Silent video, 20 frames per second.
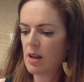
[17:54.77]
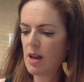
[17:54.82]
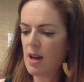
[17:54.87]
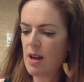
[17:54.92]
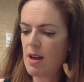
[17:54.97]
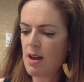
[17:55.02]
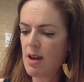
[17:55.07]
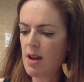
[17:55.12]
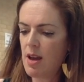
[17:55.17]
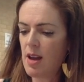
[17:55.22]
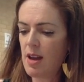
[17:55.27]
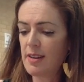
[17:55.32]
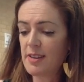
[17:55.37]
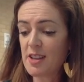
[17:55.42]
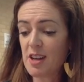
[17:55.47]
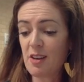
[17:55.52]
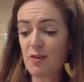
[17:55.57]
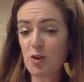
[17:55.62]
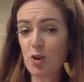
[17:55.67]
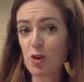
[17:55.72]
And
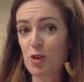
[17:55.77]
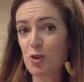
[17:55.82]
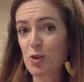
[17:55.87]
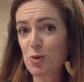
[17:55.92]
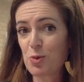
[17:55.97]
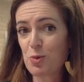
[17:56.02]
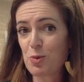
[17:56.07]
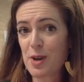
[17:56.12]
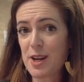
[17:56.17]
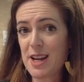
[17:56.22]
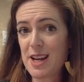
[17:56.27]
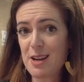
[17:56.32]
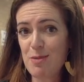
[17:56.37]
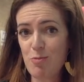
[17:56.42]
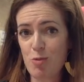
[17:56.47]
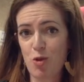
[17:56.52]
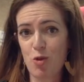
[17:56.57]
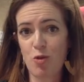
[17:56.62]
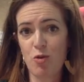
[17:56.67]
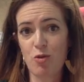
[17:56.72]
I've got three
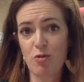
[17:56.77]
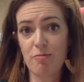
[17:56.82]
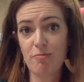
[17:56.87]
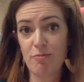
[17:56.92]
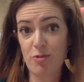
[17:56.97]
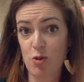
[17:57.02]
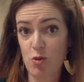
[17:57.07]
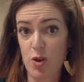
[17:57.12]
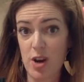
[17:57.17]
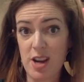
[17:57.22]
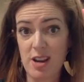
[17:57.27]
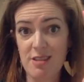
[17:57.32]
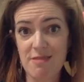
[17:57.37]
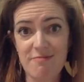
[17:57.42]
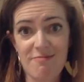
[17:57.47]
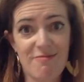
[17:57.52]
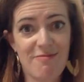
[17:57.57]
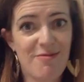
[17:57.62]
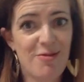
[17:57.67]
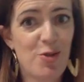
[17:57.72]
more
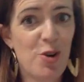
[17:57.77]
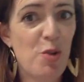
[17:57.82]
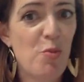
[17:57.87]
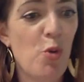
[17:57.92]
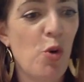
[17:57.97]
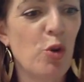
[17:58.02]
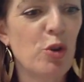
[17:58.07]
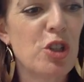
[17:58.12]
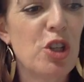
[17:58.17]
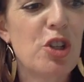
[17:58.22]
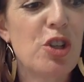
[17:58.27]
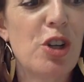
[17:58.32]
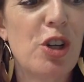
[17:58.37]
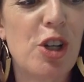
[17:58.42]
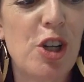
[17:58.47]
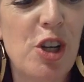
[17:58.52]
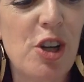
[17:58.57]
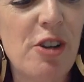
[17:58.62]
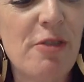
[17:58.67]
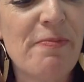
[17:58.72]
to show
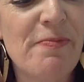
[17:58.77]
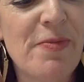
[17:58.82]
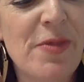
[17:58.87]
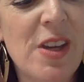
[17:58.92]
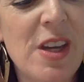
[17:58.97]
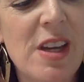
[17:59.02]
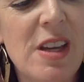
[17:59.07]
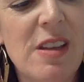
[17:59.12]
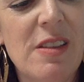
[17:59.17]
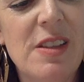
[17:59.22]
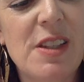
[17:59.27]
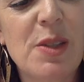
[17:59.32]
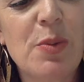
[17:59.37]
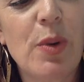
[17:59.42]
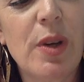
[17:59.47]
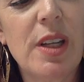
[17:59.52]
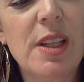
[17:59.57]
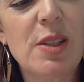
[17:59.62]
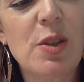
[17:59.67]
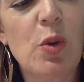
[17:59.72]
you. This
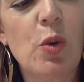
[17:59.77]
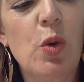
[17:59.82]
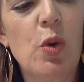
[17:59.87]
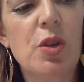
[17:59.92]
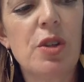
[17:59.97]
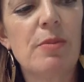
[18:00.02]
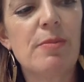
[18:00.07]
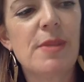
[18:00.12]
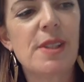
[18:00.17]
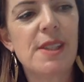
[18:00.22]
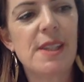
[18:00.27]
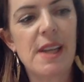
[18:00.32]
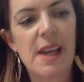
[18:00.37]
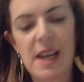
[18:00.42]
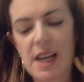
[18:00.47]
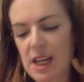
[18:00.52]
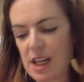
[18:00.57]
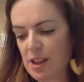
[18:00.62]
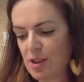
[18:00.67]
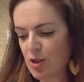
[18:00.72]
one is Autumn
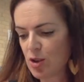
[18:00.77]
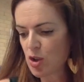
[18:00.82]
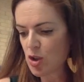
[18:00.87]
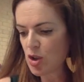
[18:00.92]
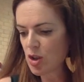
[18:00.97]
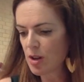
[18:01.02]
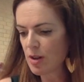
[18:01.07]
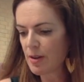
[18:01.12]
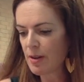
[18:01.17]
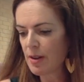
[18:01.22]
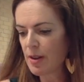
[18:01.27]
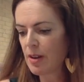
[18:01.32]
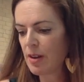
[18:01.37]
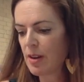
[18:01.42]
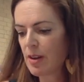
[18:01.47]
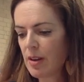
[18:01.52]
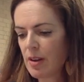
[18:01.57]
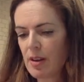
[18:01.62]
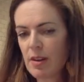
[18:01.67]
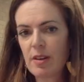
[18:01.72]
Sage.
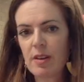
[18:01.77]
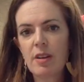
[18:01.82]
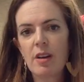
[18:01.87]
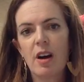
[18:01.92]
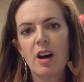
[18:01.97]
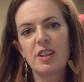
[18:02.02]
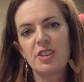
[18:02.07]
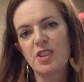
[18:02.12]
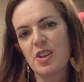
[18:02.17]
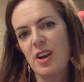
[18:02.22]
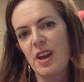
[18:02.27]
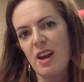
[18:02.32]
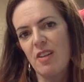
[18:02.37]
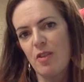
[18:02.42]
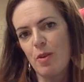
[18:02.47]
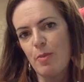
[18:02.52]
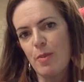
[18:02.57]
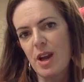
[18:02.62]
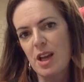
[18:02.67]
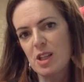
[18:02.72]
I don't have
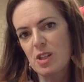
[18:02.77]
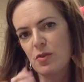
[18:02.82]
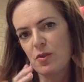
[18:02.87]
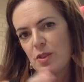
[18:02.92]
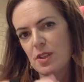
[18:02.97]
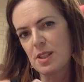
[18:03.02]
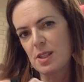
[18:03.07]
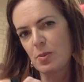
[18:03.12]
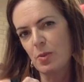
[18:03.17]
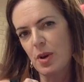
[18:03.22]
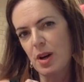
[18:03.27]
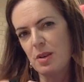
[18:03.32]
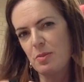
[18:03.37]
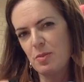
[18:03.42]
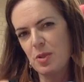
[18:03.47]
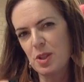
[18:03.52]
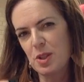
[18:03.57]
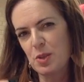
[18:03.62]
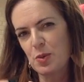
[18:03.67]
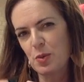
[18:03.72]
a match for this one,
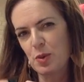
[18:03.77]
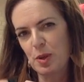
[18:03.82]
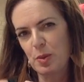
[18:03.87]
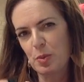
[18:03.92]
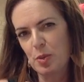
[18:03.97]
but it's really